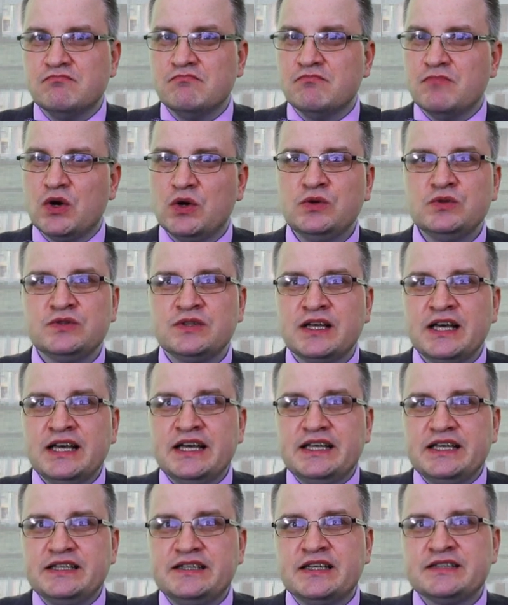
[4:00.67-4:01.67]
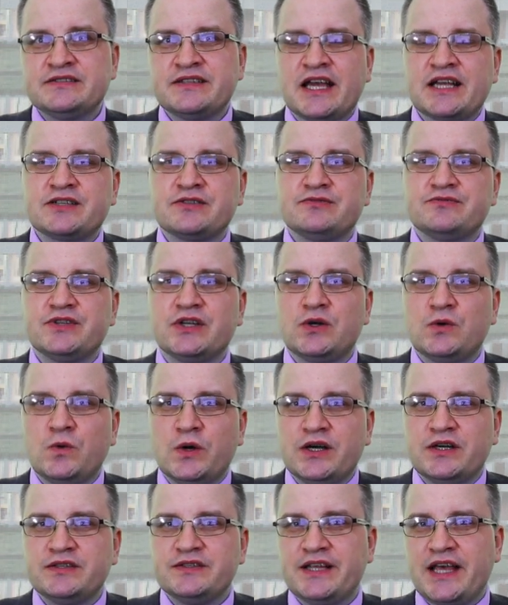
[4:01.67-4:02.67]
mode, it doesn't actually
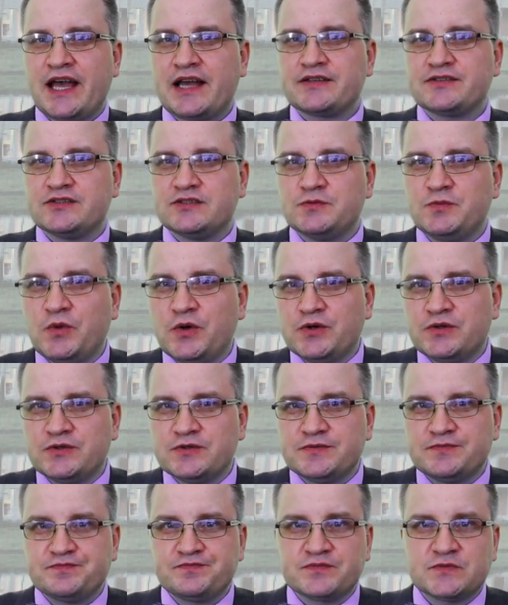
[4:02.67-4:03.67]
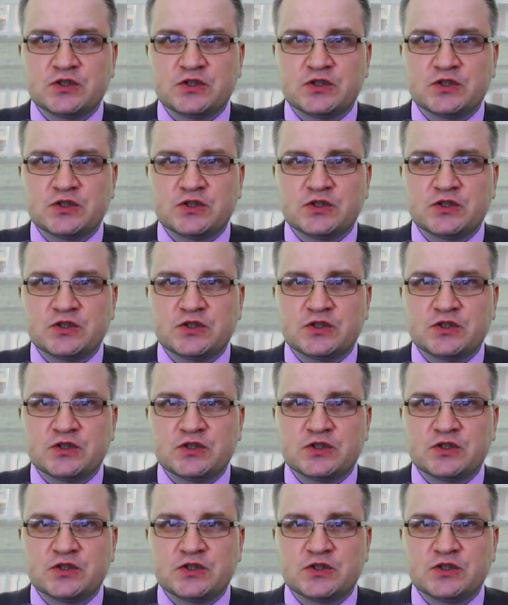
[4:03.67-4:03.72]
require the access point.